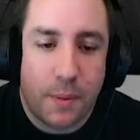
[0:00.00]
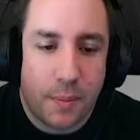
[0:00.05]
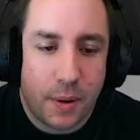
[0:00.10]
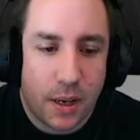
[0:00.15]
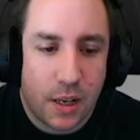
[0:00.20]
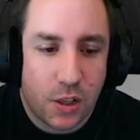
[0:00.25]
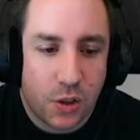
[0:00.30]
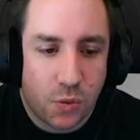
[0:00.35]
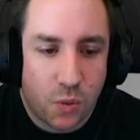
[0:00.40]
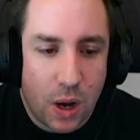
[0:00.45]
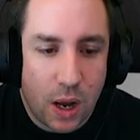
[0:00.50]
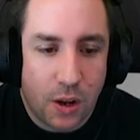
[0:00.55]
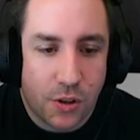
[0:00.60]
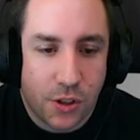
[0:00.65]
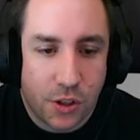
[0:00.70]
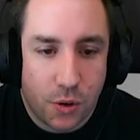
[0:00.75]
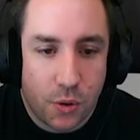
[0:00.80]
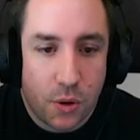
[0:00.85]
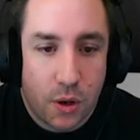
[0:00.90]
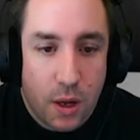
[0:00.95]
a bit as well.
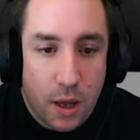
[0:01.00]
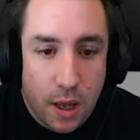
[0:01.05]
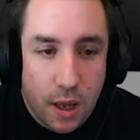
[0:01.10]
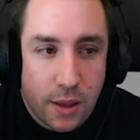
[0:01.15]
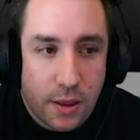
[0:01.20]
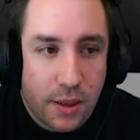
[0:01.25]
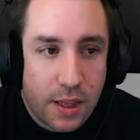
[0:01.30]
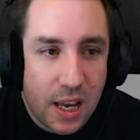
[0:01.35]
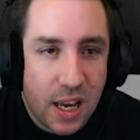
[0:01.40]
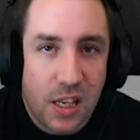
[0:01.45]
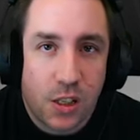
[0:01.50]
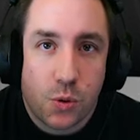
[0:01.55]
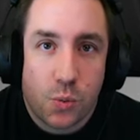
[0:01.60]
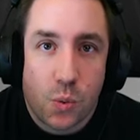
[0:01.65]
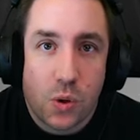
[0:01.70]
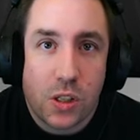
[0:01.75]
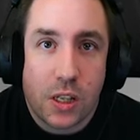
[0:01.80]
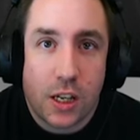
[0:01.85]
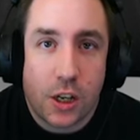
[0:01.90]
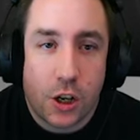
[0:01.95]
So this
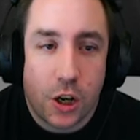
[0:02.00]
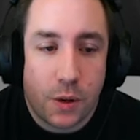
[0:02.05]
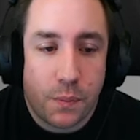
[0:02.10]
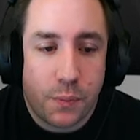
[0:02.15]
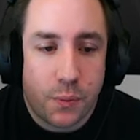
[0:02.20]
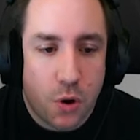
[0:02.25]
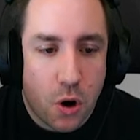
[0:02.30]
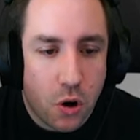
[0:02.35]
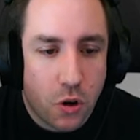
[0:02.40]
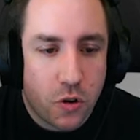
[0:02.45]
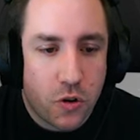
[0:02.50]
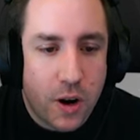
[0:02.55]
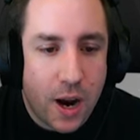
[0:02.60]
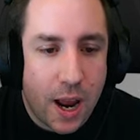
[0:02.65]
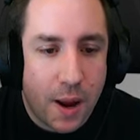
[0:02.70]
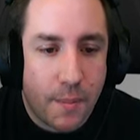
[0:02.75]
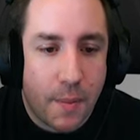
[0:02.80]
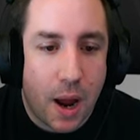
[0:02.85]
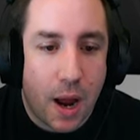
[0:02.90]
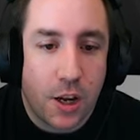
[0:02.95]
was a good
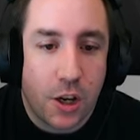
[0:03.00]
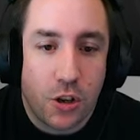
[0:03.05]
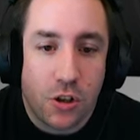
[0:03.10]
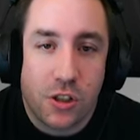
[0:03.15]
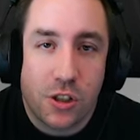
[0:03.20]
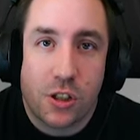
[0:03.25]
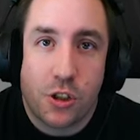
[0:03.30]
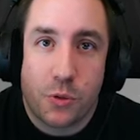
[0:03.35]
program. I used